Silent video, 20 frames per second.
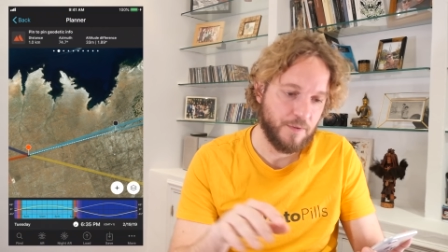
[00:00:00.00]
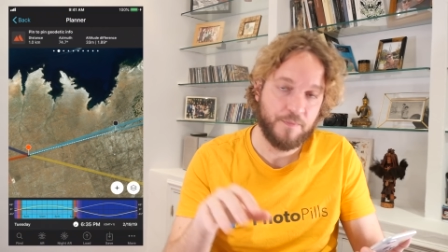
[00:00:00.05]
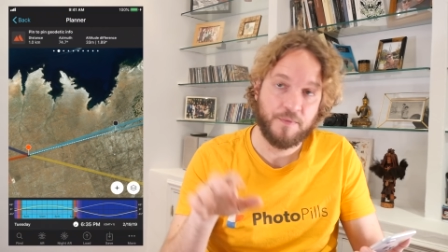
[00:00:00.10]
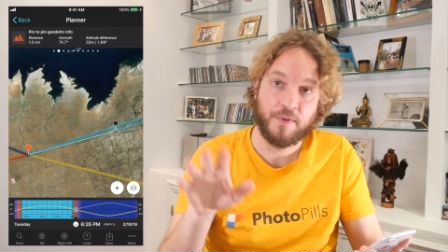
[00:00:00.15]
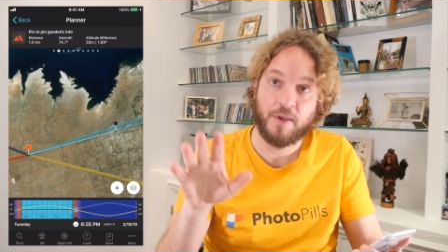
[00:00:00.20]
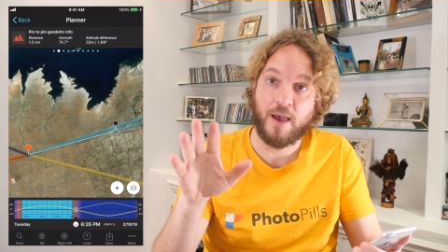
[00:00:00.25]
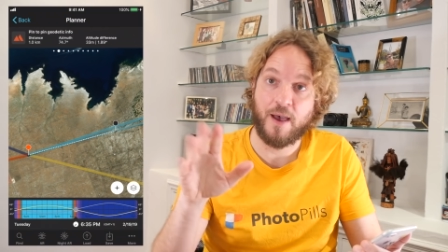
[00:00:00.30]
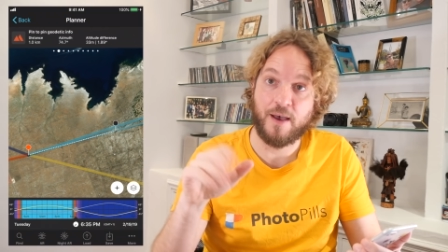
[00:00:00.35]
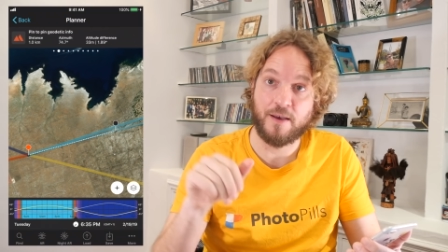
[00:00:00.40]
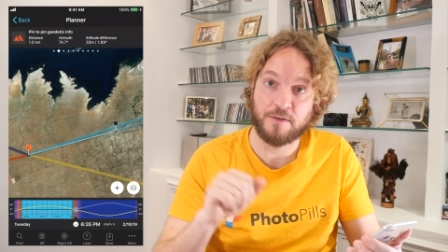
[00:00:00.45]

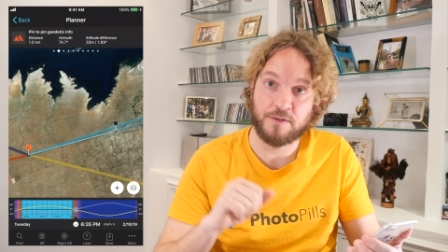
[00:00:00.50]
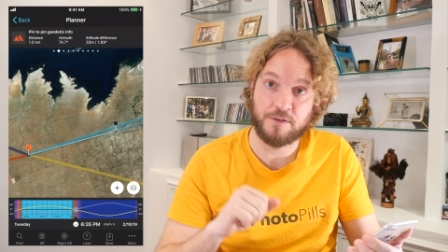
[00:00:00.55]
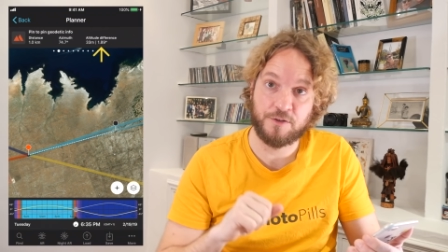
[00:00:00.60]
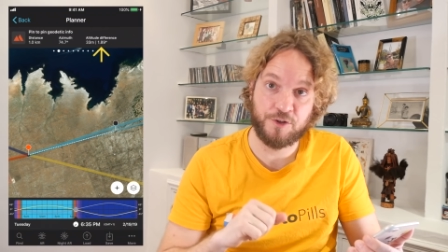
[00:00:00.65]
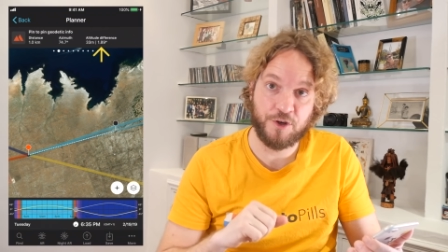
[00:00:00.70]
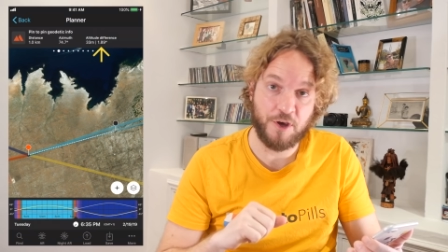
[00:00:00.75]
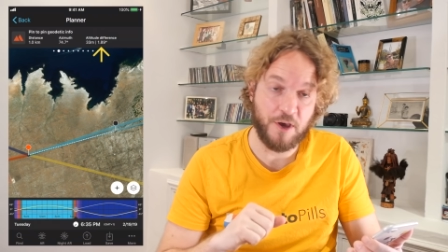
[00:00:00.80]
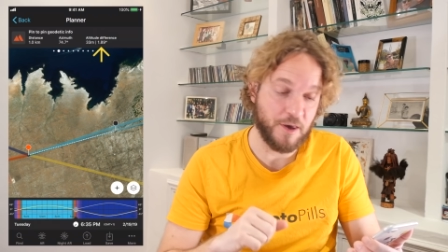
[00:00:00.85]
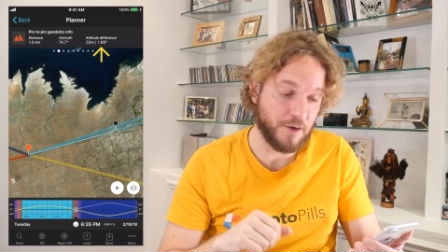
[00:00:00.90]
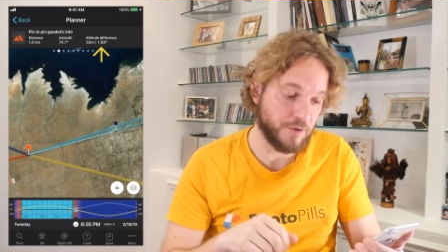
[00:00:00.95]
has
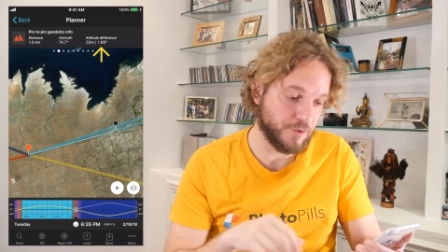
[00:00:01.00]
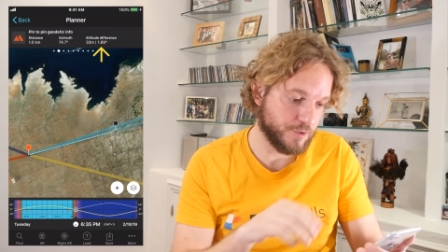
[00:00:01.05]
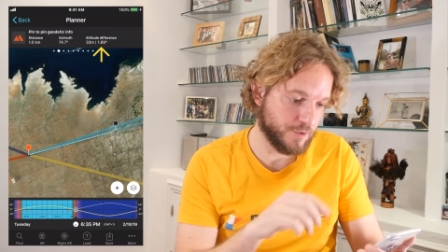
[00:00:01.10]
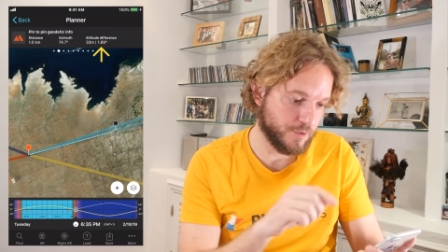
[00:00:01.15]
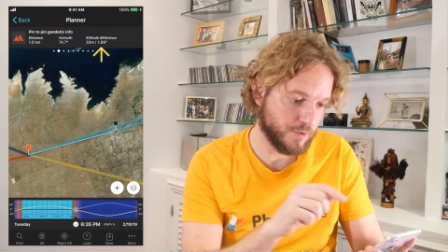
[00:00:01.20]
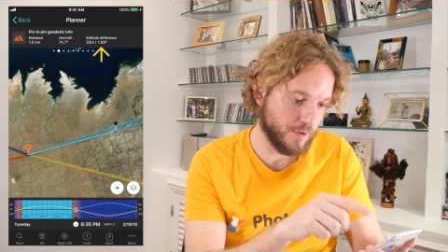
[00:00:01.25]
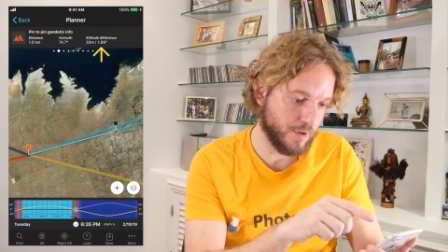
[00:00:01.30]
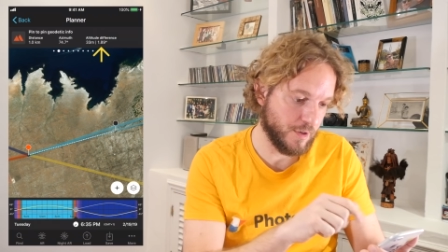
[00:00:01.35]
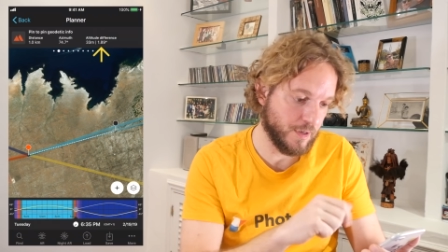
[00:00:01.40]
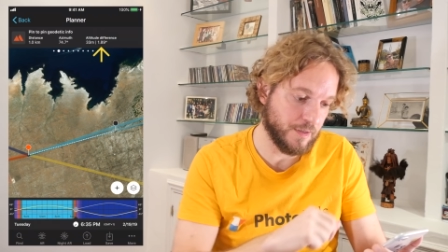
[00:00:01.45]
changed
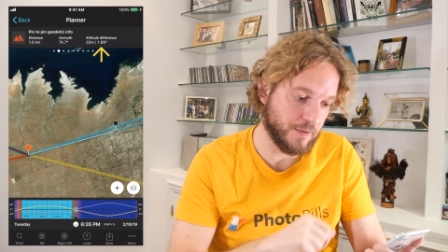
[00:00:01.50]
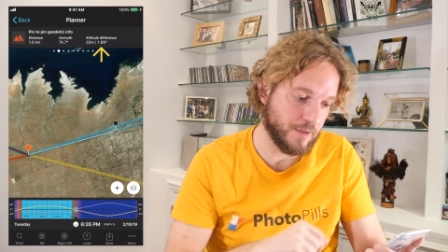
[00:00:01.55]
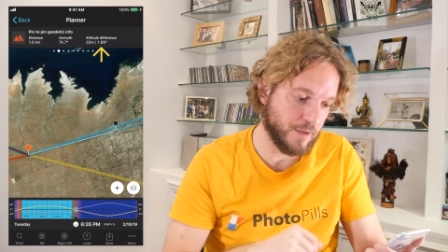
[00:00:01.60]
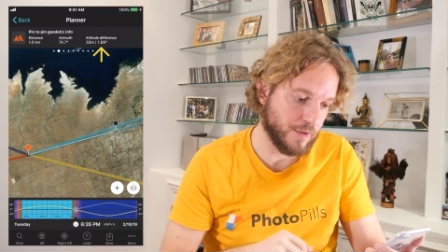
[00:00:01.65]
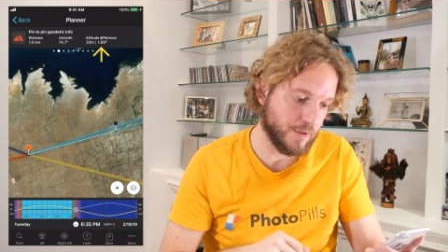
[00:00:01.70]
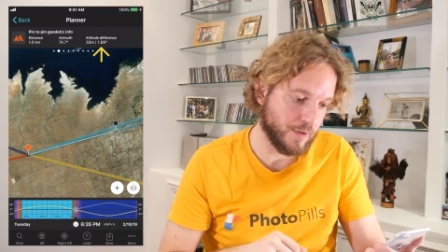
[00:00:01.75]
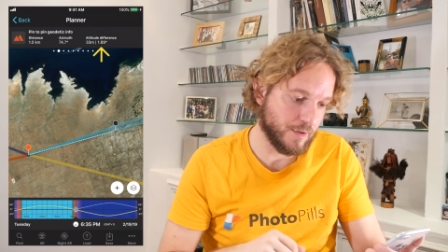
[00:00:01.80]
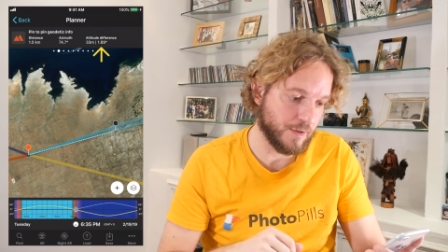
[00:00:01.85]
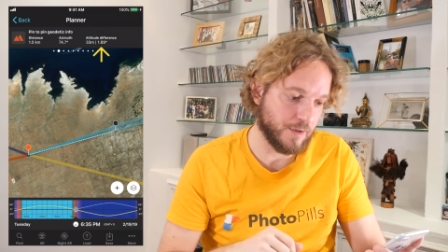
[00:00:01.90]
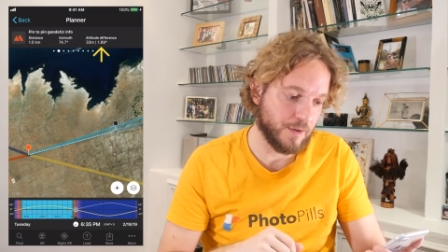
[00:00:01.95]
in
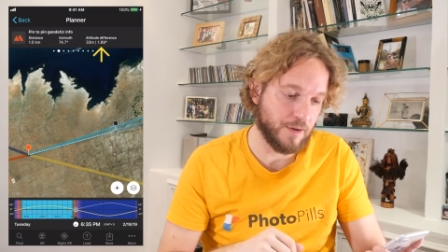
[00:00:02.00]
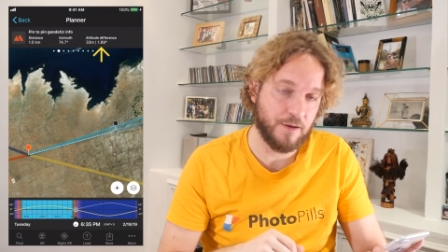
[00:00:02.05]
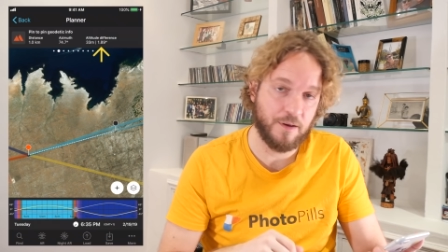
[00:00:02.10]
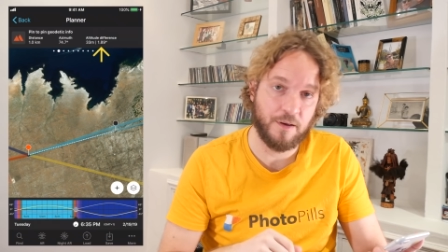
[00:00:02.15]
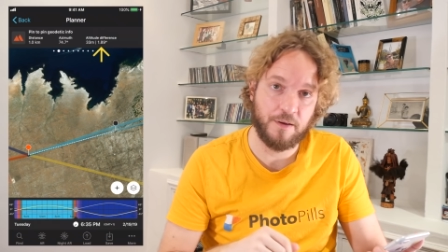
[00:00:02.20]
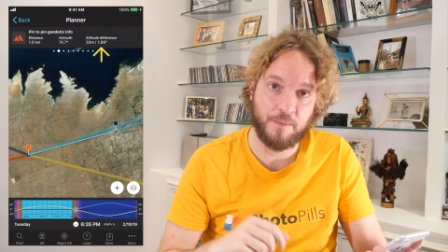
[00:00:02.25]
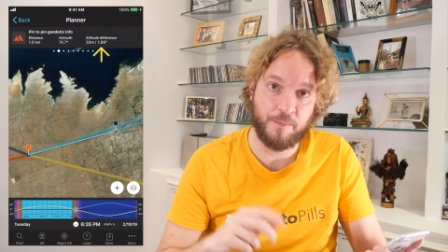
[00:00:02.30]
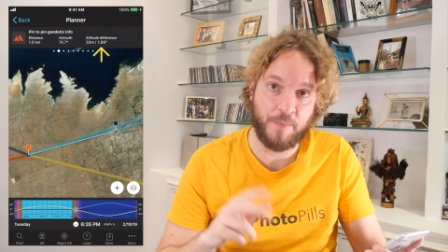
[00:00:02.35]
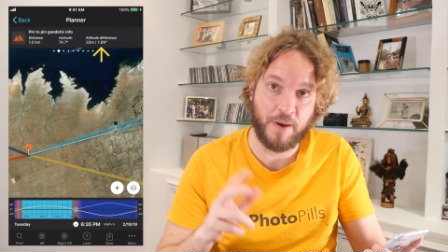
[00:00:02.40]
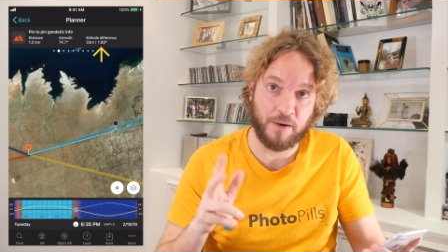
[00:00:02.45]
the
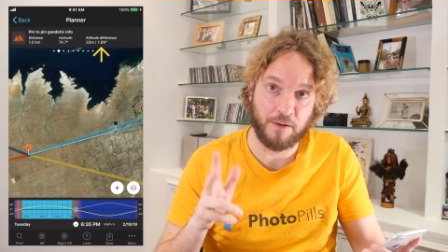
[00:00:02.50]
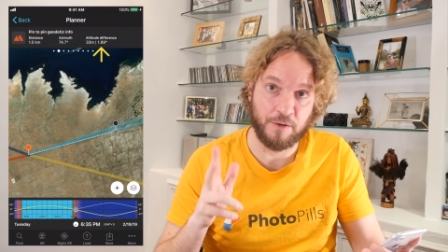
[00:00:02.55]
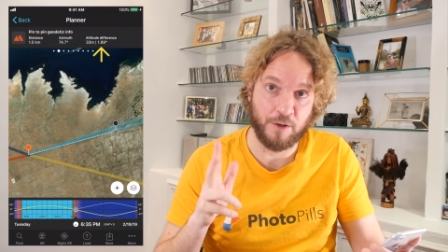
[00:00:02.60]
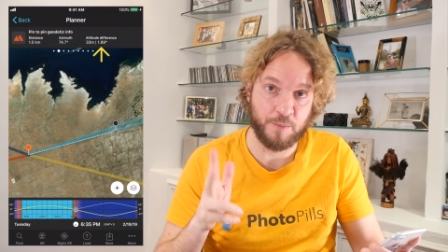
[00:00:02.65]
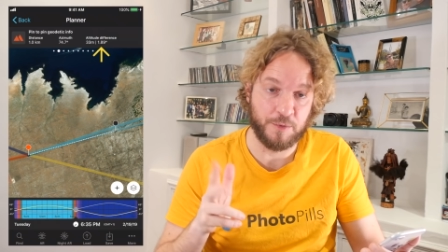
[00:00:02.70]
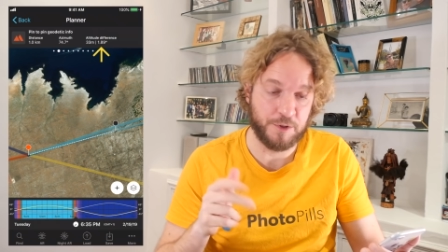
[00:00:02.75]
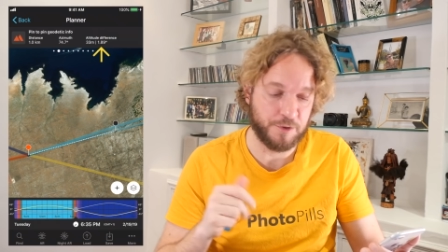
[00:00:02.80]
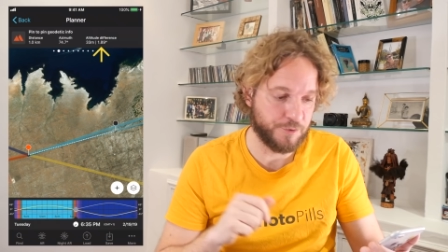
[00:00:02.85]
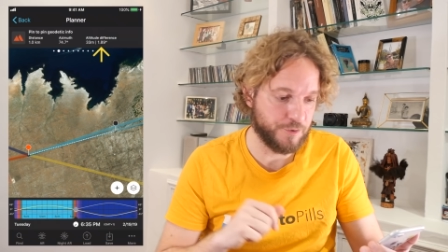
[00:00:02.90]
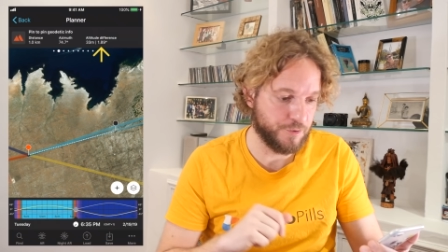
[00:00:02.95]
panel
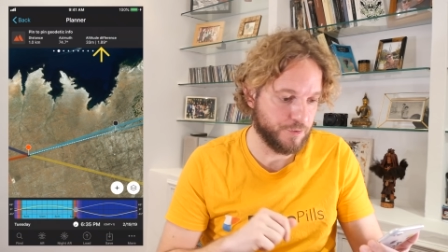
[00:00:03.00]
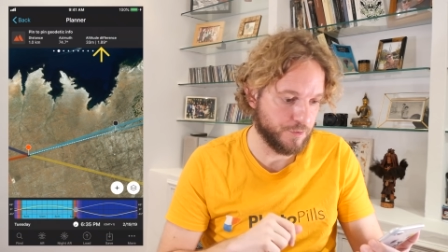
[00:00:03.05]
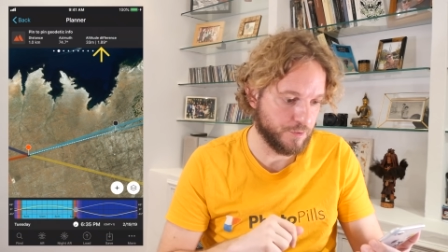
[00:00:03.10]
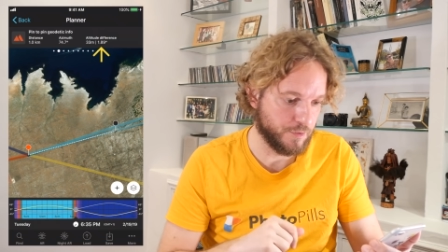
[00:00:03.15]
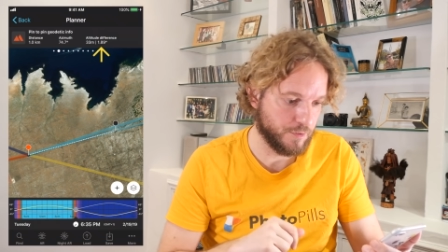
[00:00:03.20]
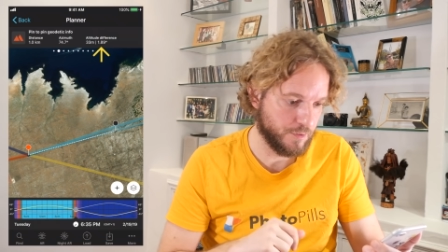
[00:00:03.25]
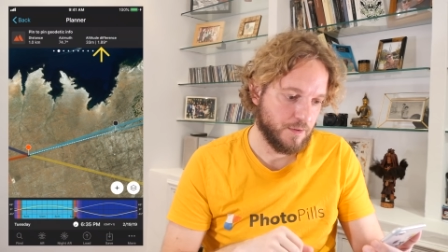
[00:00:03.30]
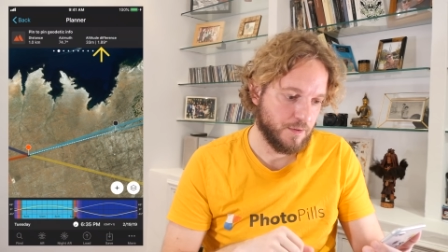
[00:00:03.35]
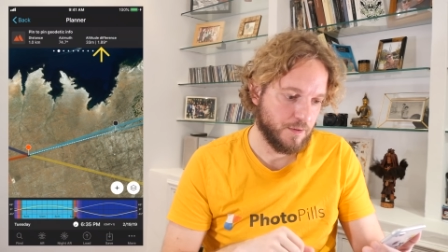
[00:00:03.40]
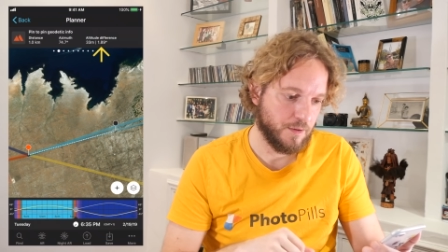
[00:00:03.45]
number two.